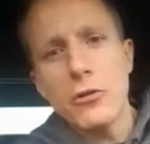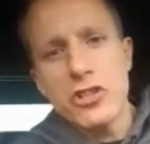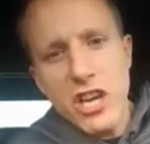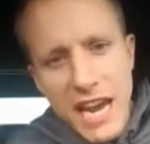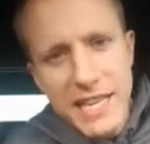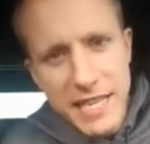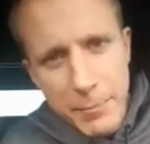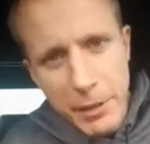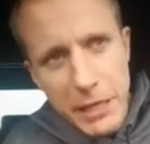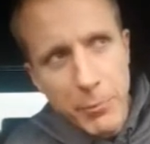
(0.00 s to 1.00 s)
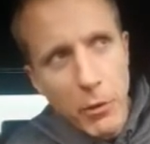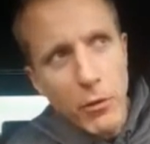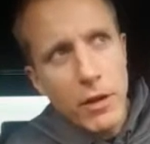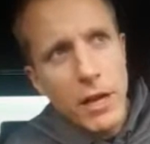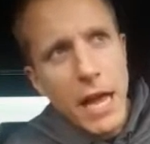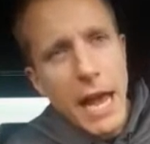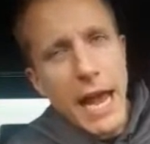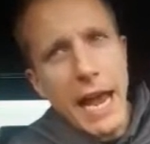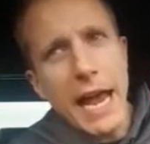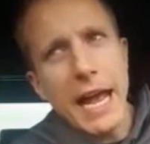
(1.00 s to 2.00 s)
chasing people,
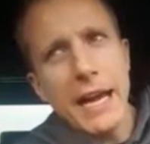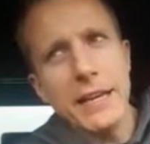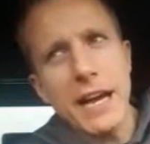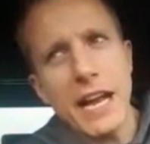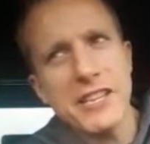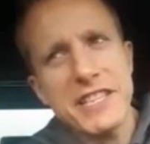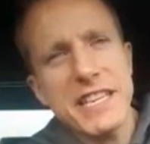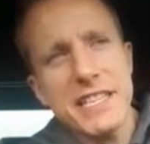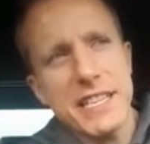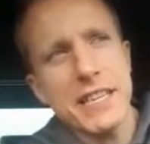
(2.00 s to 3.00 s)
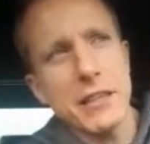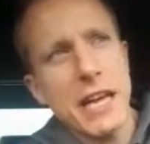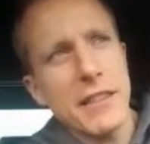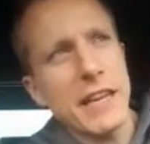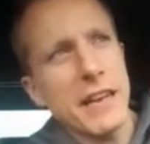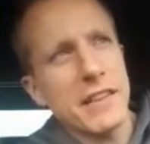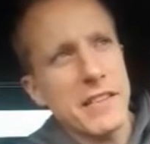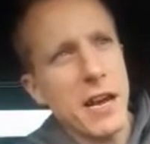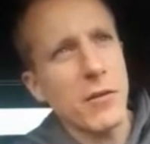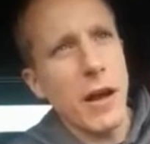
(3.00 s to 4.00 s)
and I just didn't see the light at the end of the
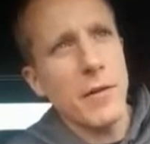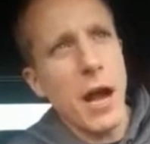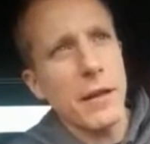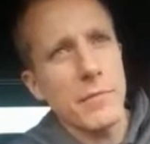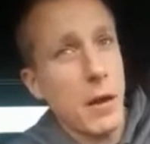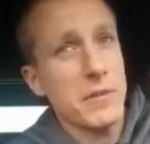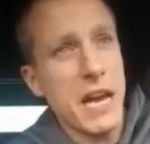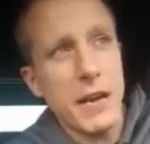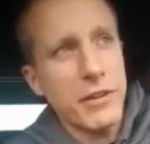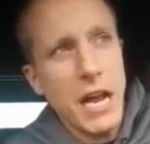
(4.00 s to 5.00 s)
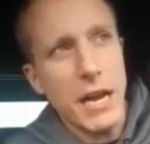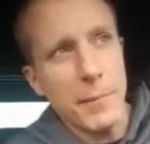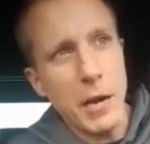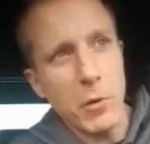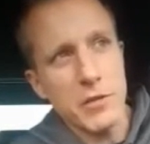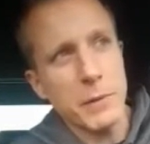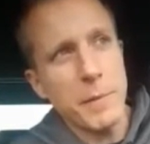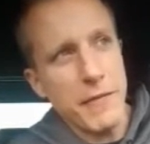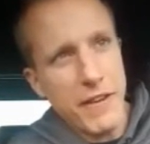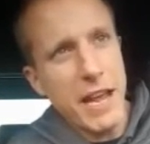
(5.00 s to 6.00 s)
tunnel. I was out every night. I mean, I wasn't
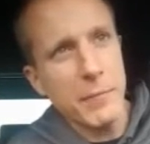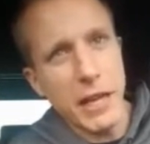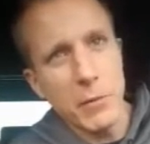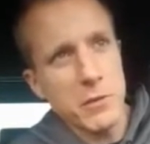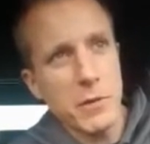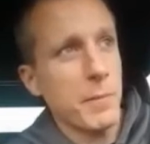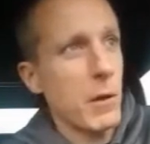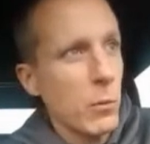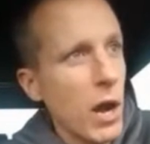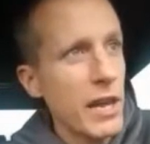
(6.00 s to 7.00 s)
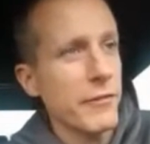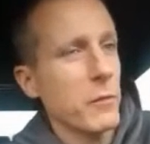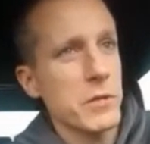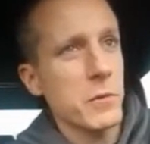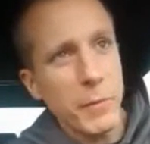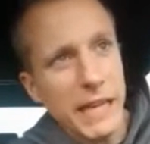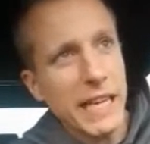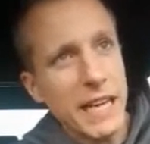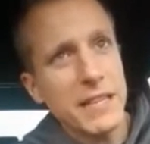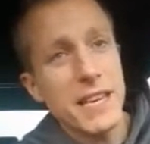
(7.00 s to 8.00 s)
with my family. I wasn't with my wife. I wasn't with my
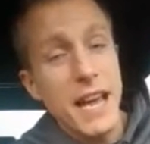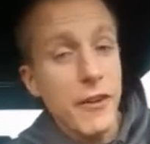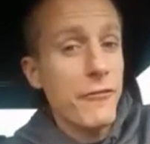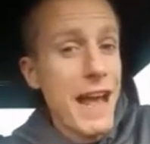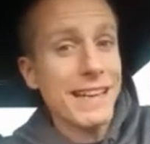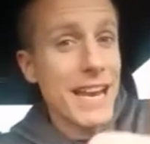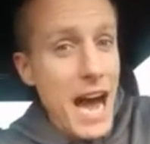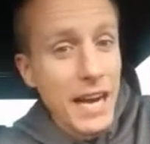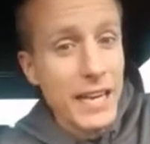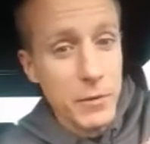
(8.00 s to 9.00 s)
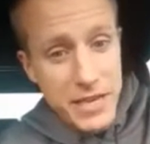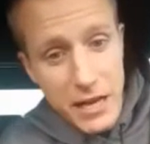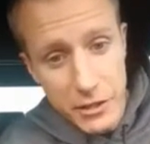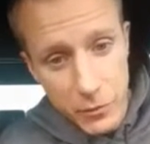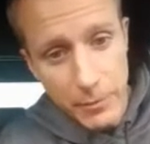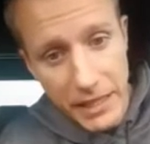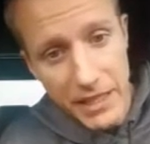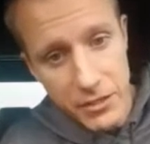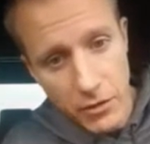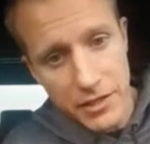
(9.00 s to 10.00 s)
kids. In fact, Nadia was out doing
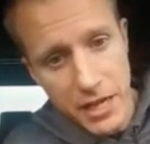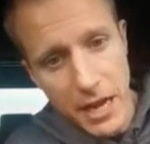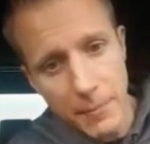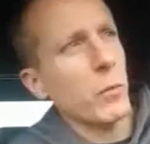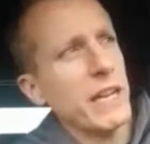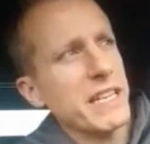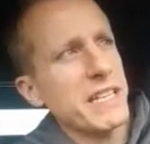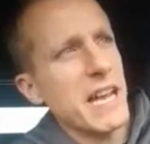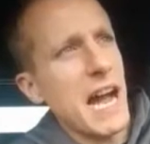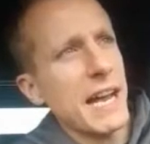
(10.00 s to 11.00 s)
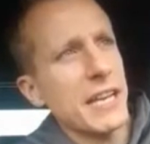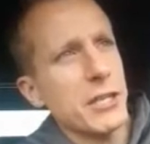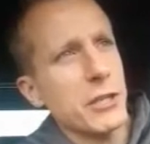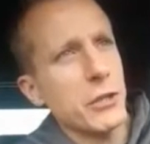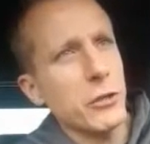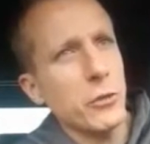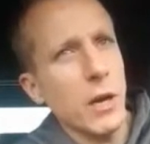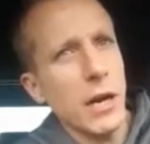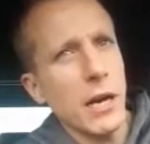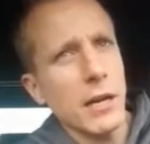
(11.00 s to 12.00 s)
meetings all the time. We decided
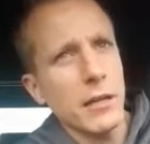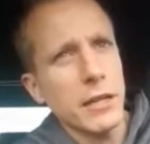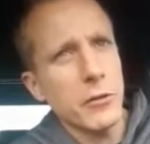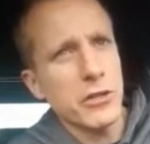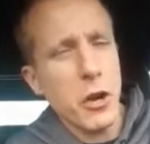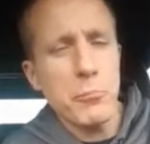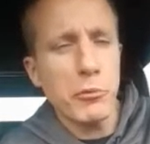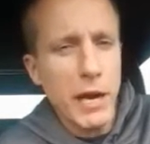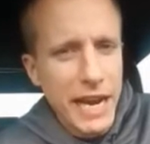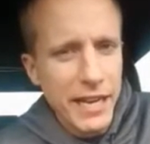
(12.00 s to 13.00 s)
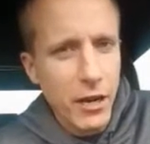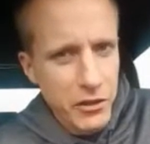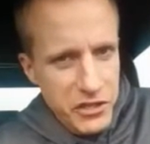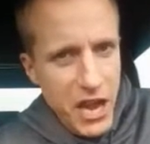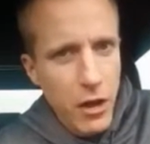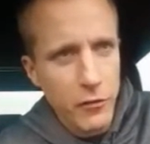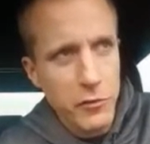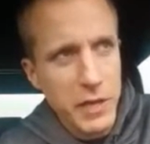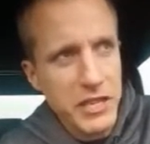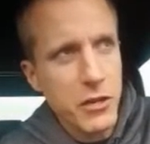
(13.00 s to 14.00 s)
to, start branding
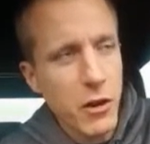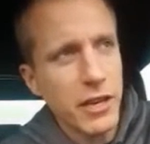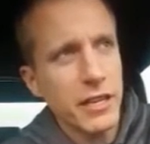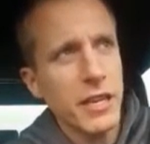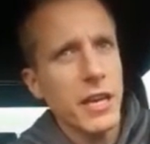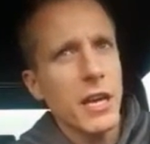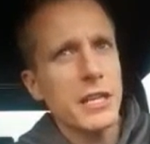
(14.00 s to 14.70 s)
ourselves. We started,